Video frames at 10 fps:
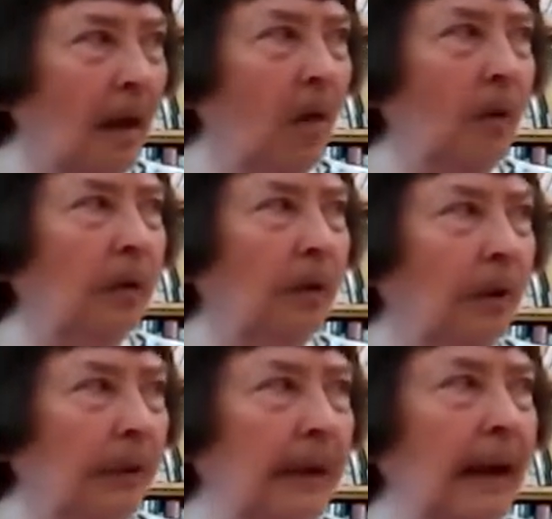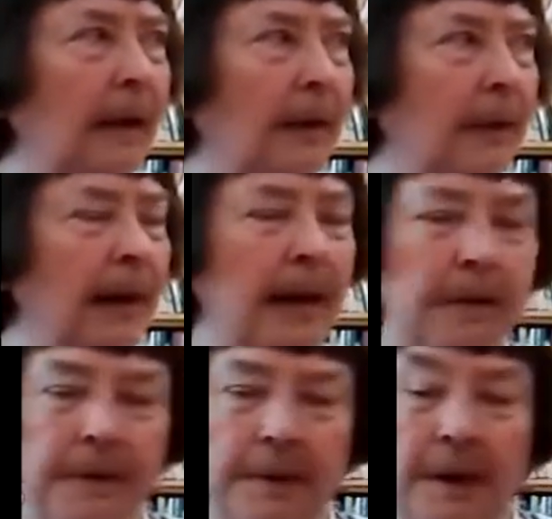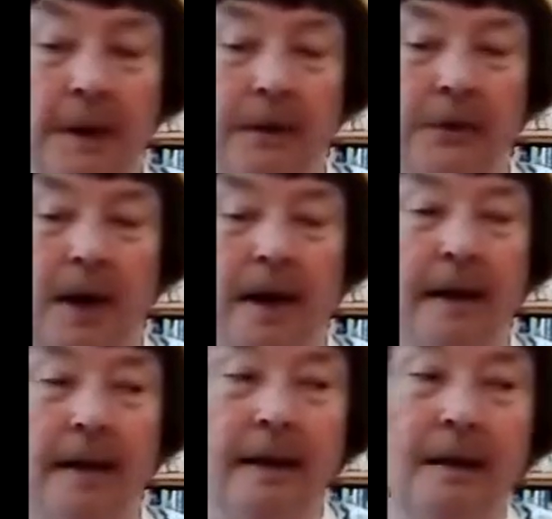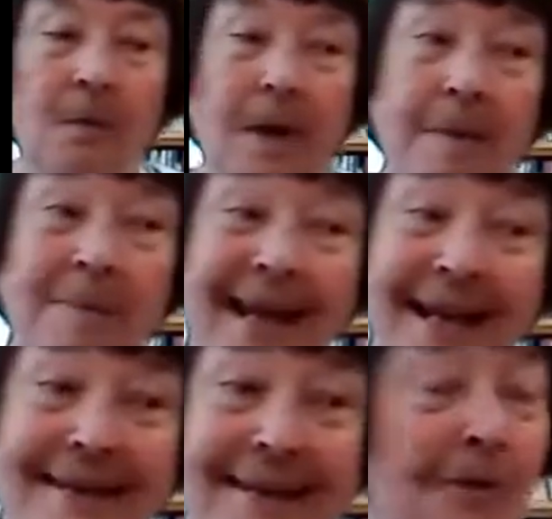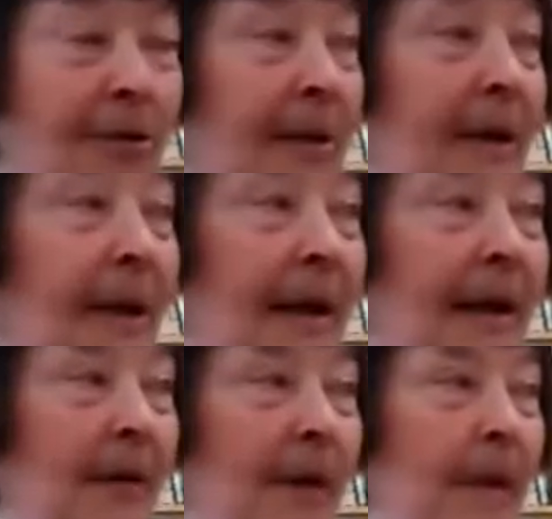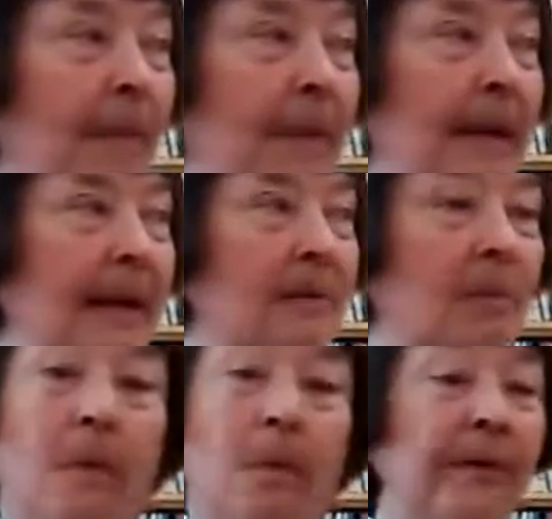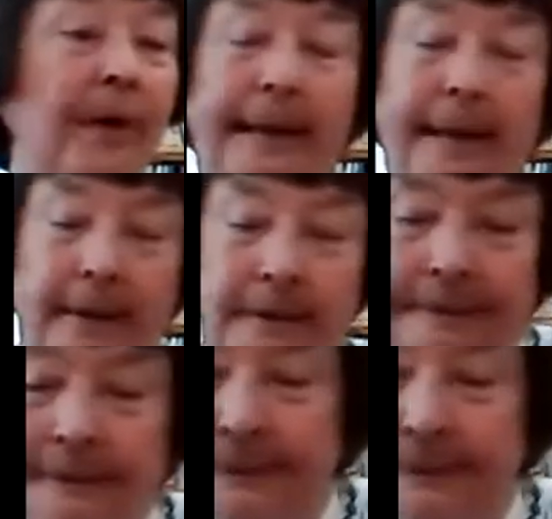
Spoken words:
cold lower down on the ground. So I am guessing you're going to get another crop of peas, but we'll find out.